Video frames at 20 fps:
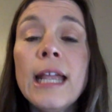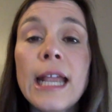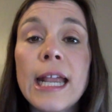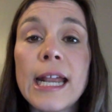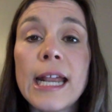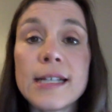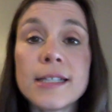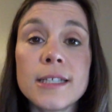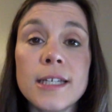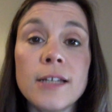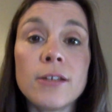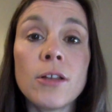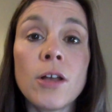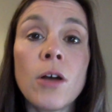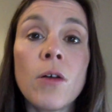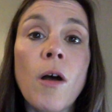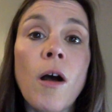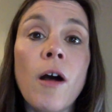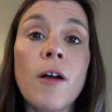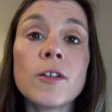Anthony
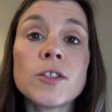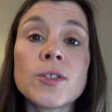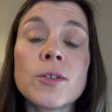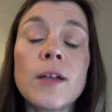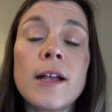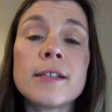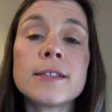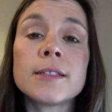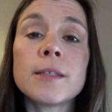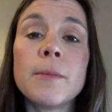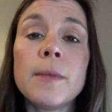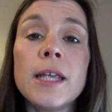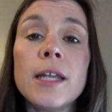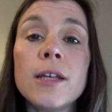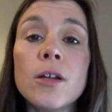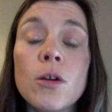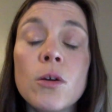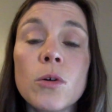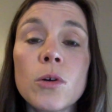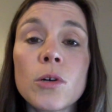Lowe also has some
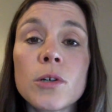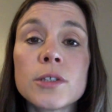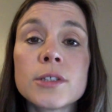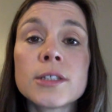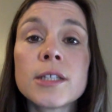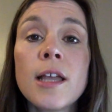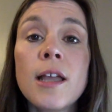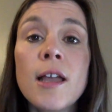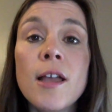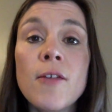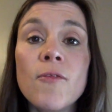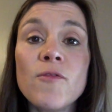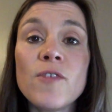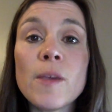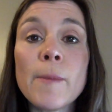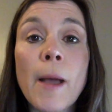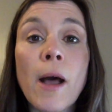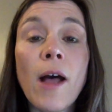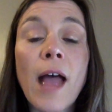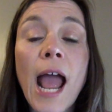in-course
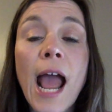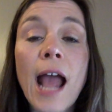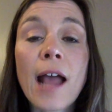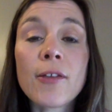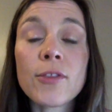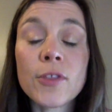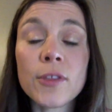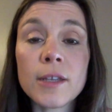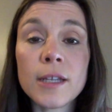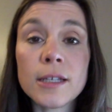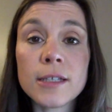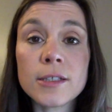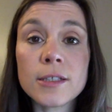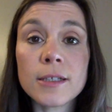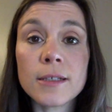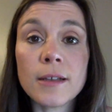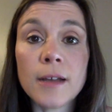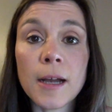female athlete